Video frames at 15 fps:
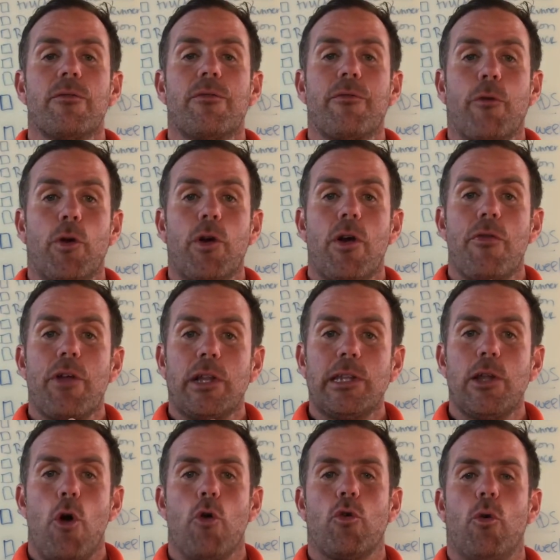for the
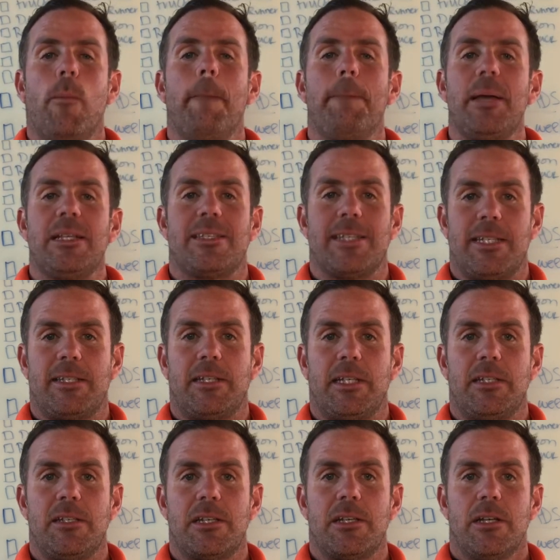local
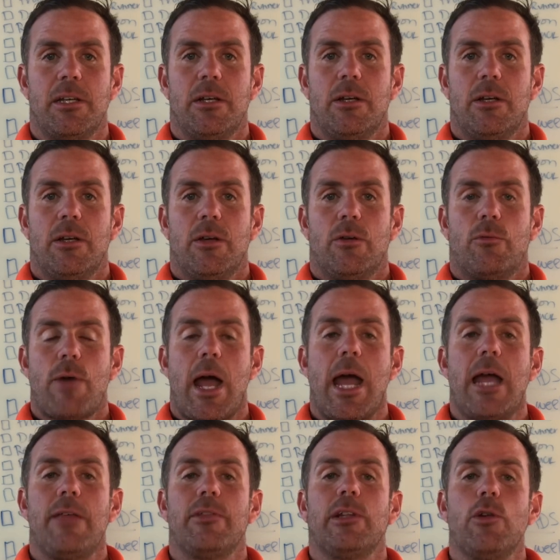businesses,
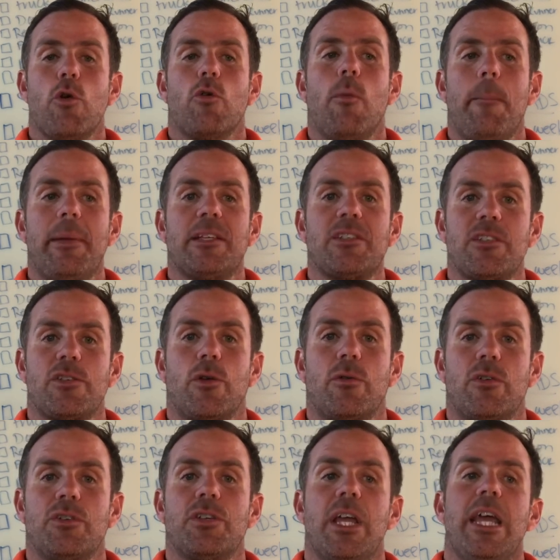right? The local business
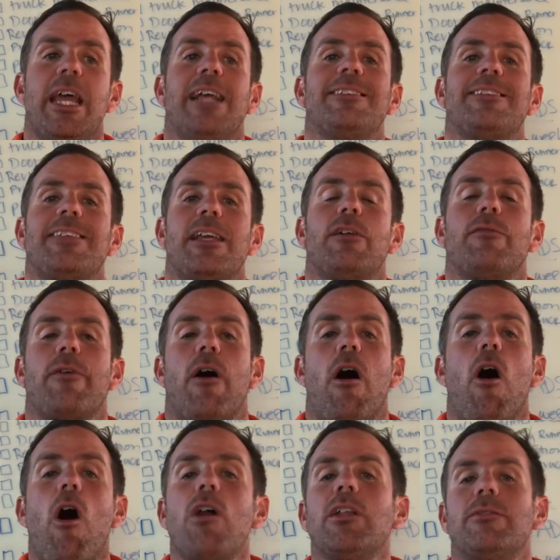owners, instead of
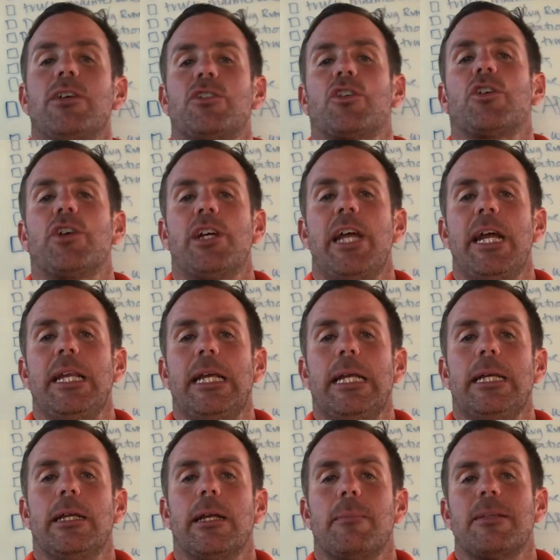all of us
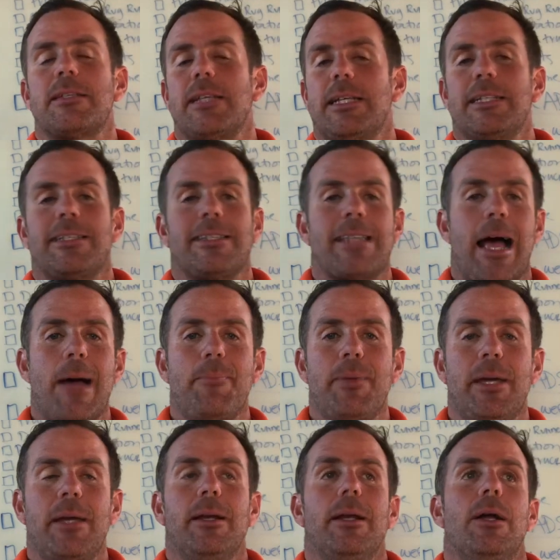creating, and I'm not saying to
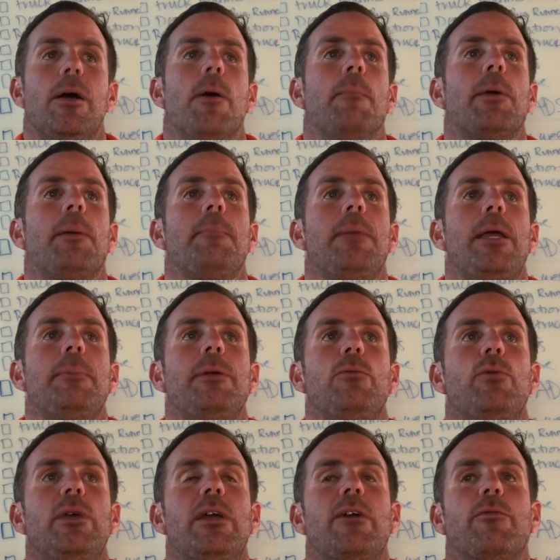stop it, but maybe
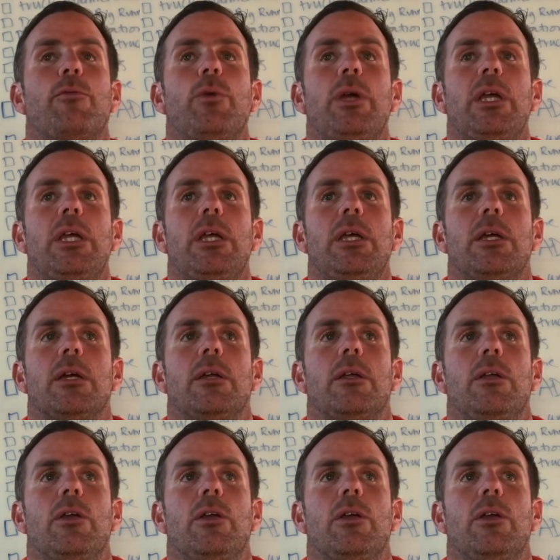if you